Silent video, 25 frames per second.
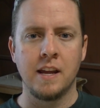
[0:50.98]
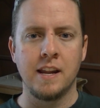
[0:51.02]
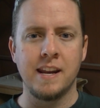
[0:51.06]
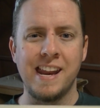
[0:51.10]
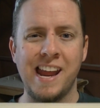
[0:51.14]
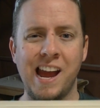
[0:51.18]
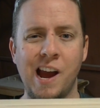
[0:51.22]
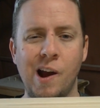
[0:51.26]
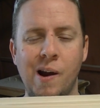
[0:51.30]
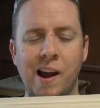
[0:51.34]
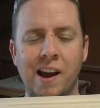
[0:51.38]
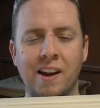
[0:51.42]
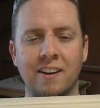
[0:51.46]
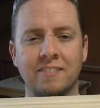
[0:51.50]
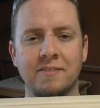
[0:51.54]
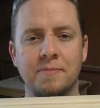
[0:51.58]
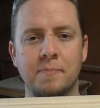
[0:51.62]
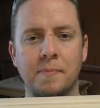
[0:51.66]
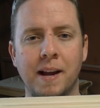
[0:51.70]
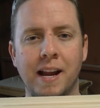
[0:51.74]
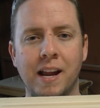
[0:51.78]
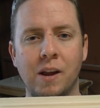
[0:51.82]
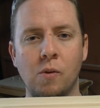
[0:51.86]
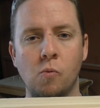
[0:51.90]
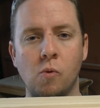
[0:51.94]
Now out of
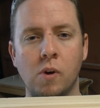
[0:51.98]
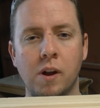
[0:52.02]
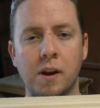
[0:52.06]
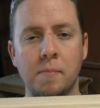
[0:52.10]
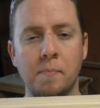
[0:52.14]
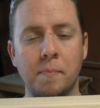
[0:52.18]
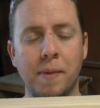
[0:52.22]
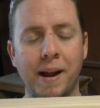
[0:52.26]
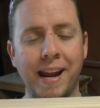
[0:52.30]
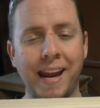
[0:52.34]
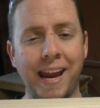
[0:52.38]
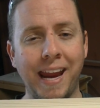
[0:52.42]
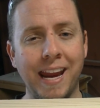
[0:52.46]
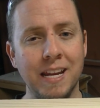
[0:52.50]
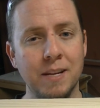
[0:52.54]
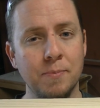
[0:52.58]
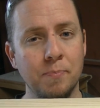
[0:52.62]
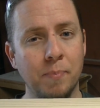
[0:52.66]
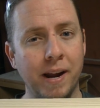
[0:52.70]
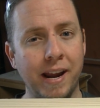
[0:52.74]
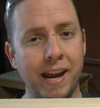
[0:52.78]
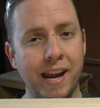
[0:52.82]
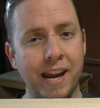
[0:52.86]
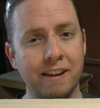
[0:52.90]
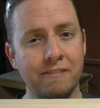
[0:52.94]
my
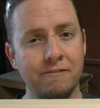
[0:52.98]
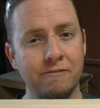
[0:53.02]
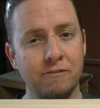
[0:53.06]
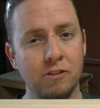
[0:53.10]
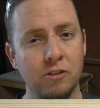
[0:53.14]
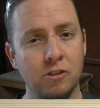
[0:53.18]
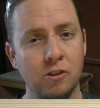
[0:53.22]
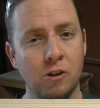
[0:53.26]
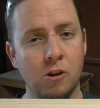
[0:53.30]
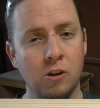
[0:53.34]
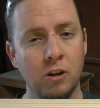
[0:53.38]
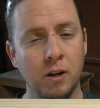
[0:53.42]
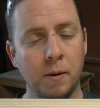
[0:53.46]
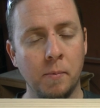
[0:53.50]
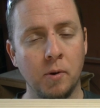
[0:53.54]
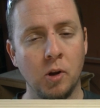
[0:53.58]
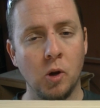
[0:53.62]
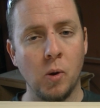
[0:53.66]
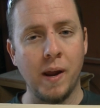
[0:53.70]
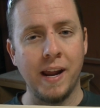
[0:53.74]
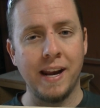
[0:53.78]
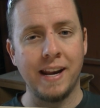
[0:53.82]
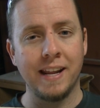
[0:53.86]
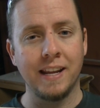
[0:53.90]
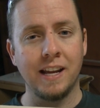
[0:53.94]
1x8 by 8 foot long, I'm going
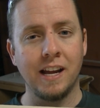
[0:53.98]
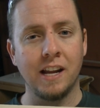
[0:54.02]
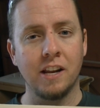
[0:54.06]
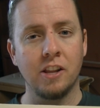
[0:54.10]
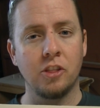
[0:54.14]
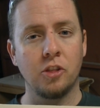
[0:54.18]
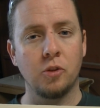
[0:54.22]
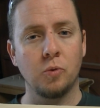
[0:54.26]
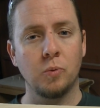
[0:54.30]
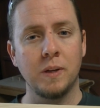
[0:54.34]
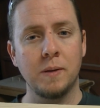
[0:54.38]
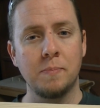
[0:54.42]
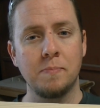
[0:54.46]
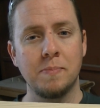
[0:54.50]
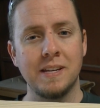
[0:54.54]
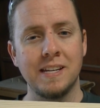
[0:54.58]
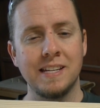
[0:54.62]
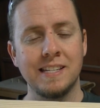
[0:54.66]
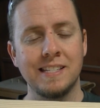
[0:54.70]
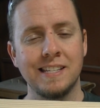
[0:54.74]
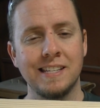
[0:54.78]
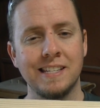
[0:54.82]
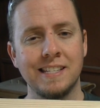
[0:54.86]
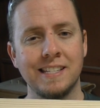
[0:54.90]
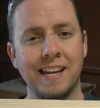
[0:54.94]
to go ahead and cut 3
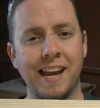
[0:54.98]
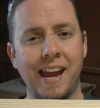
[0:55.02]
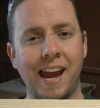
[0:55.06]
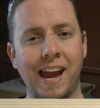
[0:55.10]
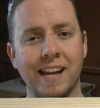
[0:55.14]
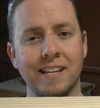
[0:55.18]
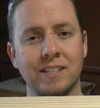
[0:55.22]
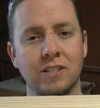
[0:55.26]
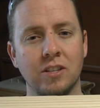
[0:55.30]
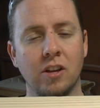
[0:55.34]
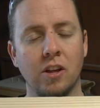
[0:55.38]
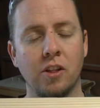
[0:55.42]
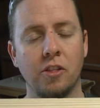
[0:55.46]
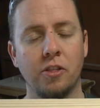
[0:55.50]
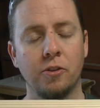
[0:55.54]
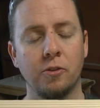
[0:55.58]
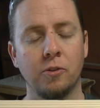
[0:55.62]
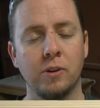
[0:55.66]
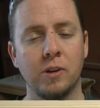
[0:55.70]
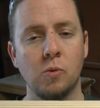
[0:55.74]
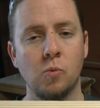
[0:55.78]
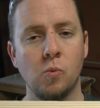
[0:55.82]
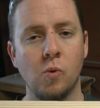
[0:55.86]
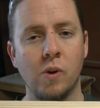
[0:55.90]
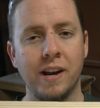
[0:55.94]
pieces at
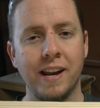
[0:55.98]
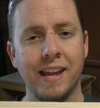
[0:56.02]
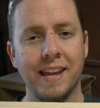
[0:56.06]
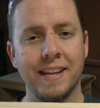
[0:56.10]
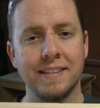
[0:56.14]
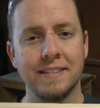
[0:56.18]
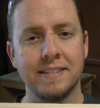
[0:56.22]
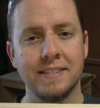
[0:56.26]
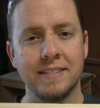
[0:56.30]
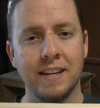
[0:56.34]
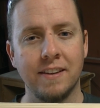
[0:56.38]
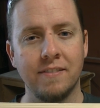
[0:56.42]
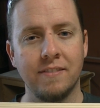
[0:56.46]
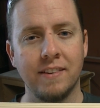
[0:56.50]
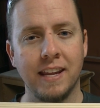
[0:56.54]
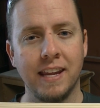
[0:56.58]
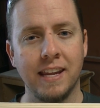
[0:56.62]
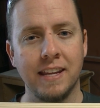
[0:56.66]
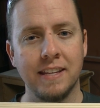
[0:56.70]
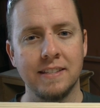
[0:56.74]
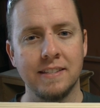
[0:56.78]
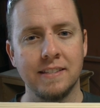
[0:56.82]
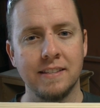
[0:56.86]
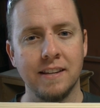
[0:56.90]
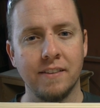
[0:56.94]
31
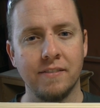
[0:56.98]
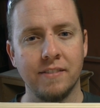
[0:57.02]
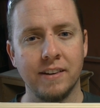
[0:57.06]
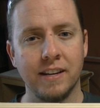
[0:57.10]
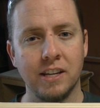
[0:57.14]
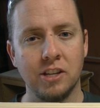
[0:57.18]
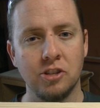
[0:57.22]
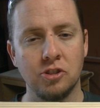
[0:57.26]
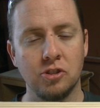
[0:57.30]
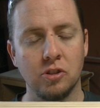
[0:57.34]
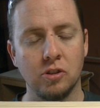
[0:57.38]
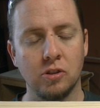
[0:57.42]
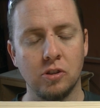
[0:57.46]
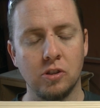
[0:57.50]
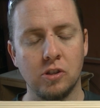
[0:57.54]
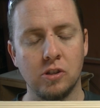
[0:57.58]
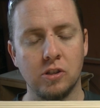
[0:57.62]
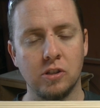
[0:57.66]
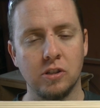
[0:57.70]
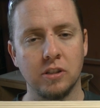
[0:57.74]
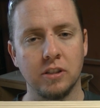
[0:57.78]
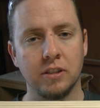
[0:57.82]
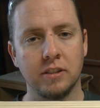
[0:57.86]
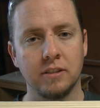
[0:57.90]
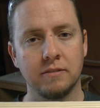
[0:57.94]
7/8 of an inch
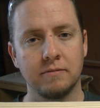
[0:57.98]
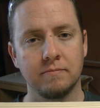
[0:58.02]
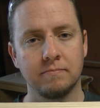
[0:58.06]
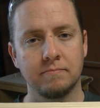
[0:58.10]
long.